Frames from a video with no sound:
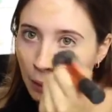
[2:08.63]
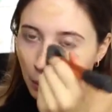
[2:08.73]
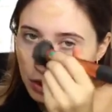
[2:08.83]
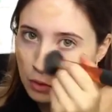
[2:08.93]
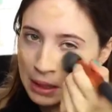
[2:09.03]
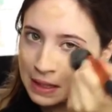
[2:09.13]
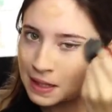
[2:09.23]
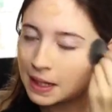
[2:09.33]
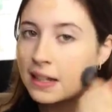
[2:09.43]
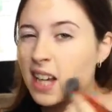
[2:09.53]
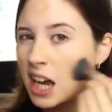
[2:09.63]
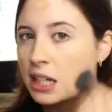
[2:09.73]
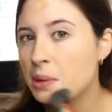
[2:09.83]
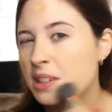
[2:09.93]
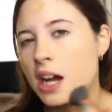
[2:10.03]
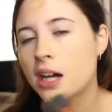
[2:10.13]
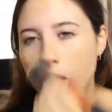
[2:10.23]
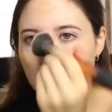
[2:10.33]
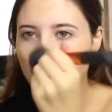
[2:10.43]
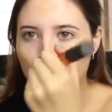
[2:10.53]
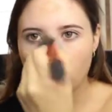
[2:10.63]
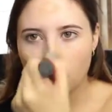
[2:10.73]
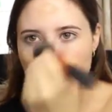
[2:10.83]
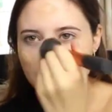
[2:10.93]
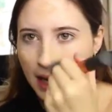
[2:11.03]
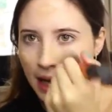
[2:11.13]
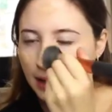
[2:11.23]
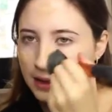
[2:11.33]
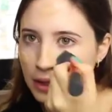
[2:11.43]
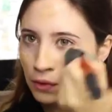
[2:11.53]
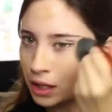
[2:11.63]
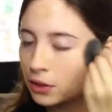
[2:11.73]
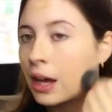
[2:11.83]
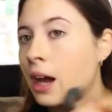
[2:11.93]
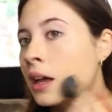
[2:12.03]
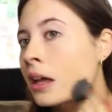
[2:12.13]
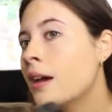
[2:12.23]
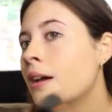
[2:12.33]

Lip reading: which means they get a tiny bit darker like throughout the day and stuff like that.